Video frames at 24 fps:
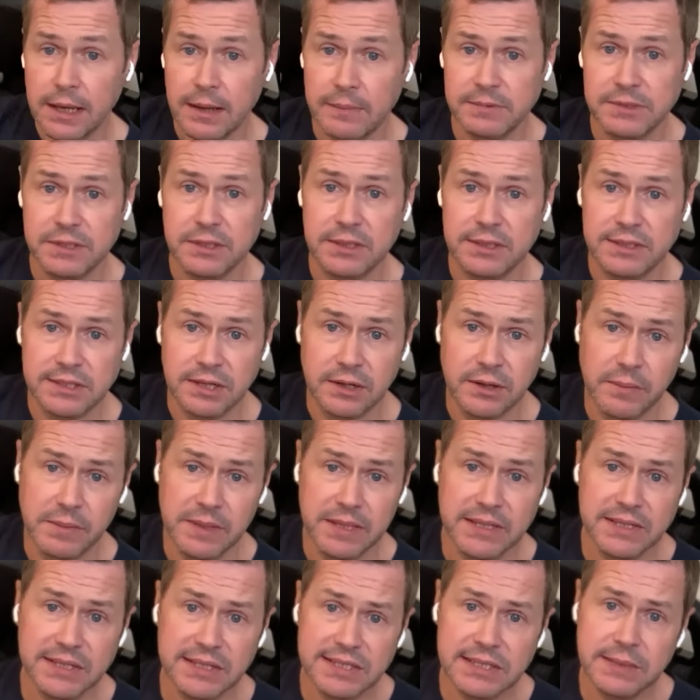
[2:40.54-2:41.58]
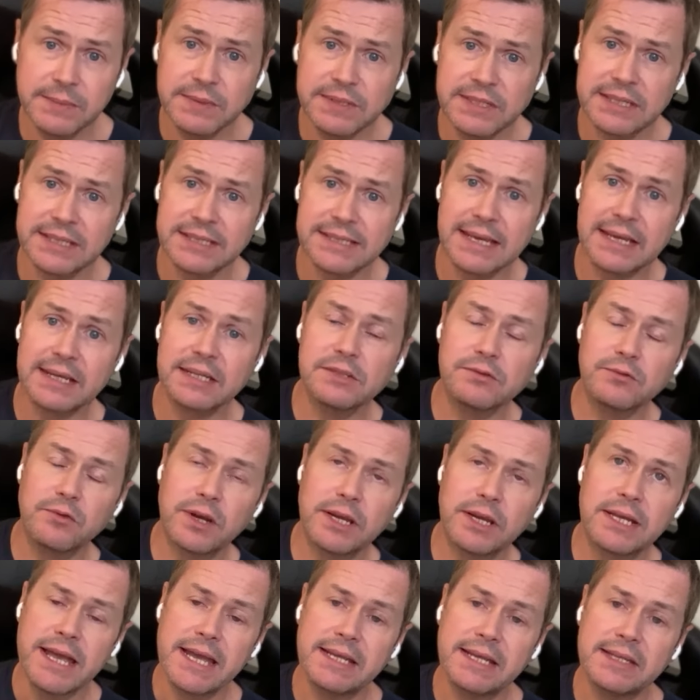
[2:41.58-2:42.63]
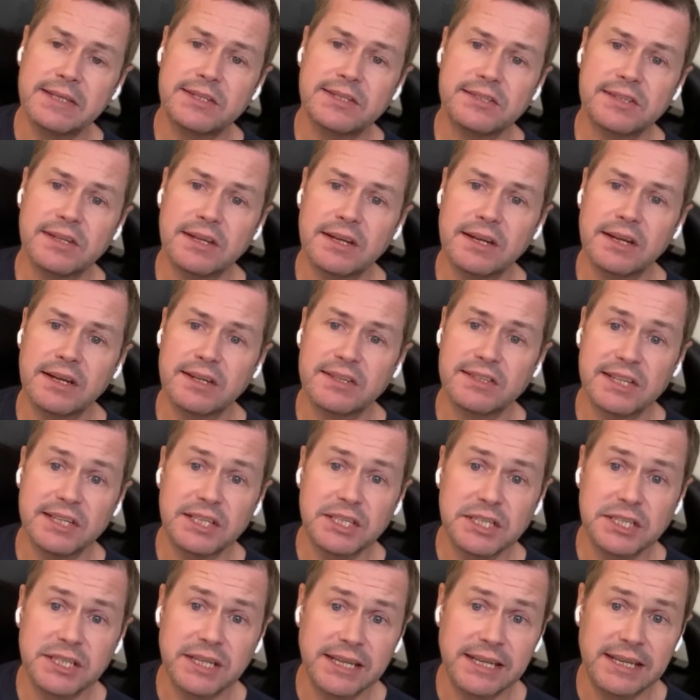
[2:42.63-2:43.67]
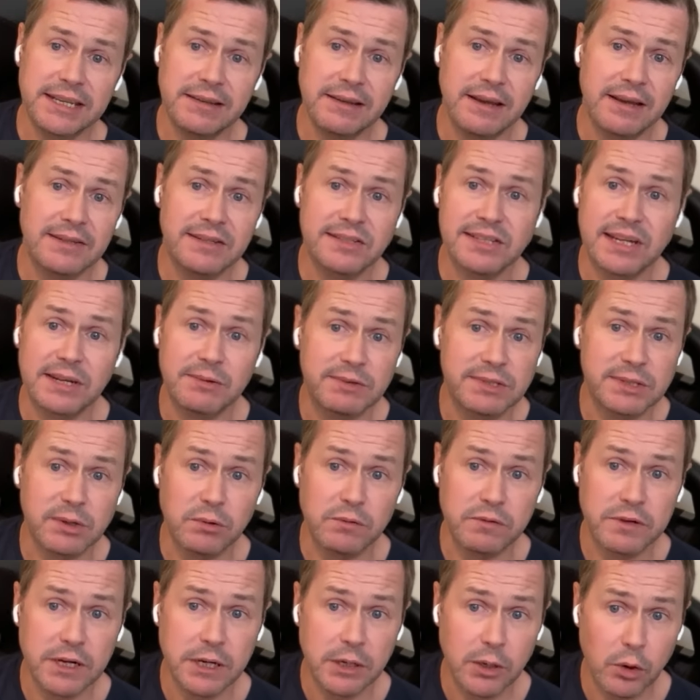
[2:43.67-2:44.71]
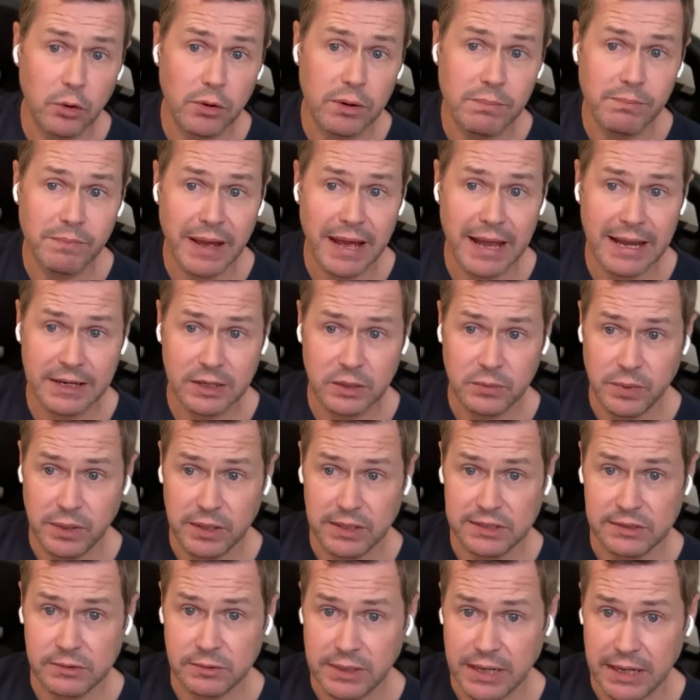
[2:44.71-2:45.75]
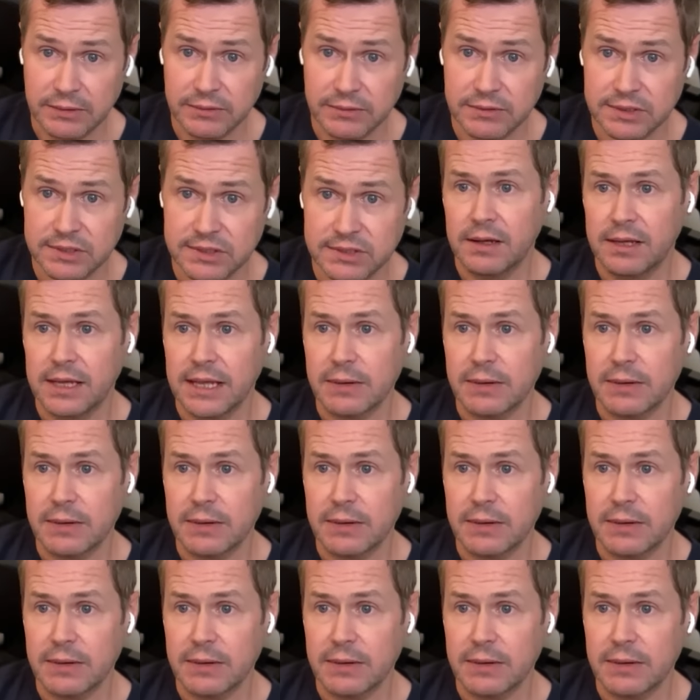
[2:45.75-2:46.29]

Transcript: absolutely. So, the 60% tax rate, it's essentially, as I say, a result of clawing back your personal allowance.